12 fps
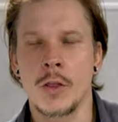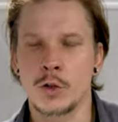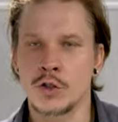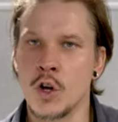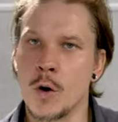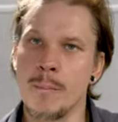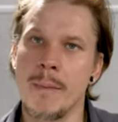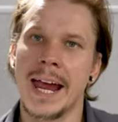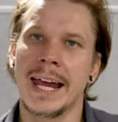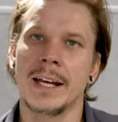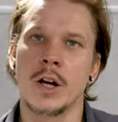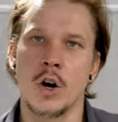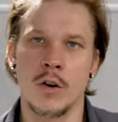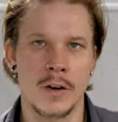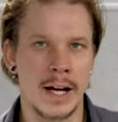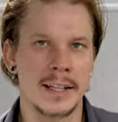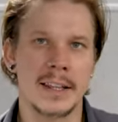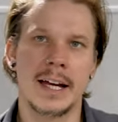There's no main
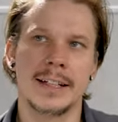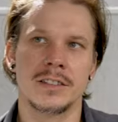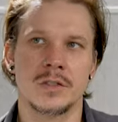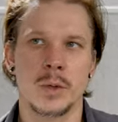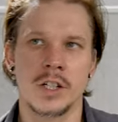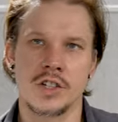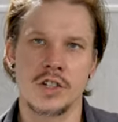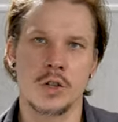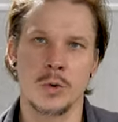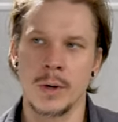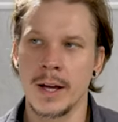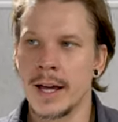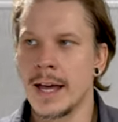overhead light switch to